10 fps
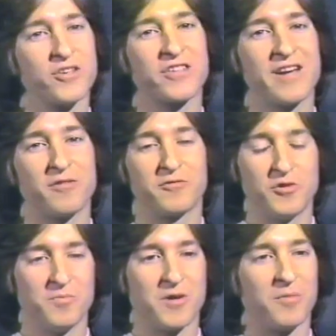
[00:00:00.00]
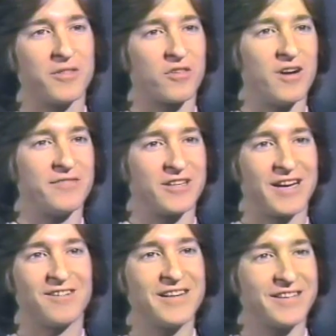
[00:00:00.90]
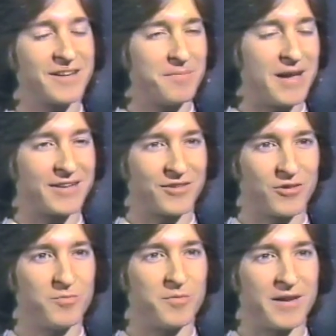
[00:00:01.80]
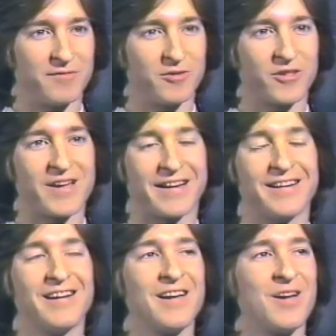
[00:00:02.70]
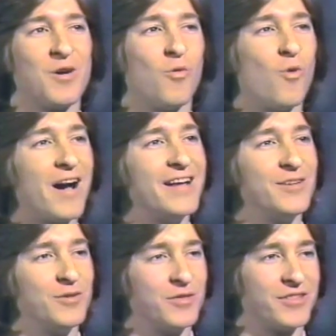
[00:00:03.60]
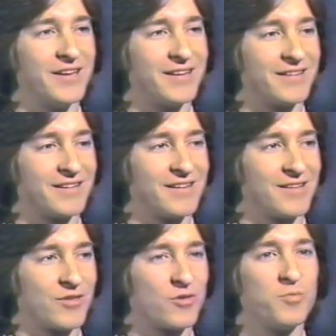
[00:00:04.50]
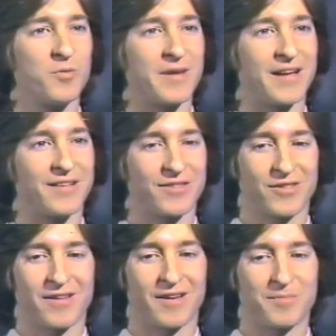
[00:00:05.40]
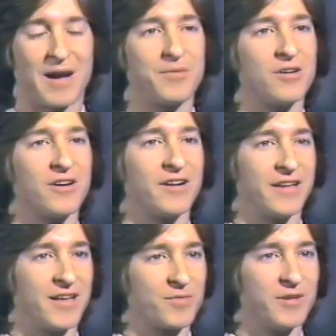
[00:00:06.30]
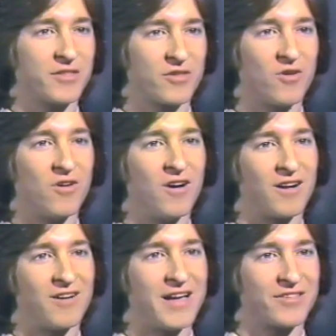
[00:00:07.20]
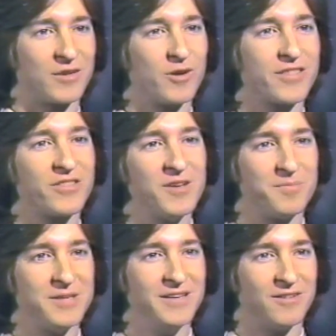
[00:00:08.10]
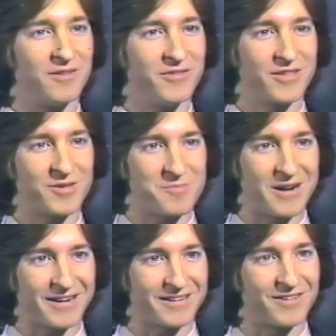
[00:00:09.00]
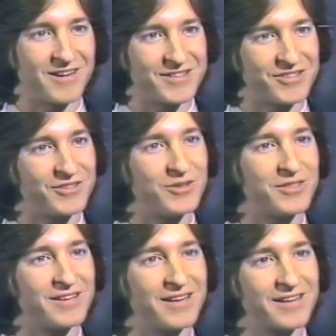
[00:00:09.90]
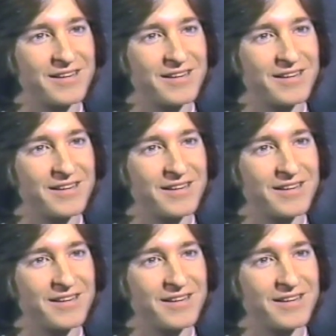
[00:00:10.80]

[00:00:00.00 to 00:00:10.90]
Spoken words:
just have a few moments left, and I'd like to get back to Superman for a second. Why do you think Superman's popularity has been so long-lasting? What's the appeal of this American legend, do you think?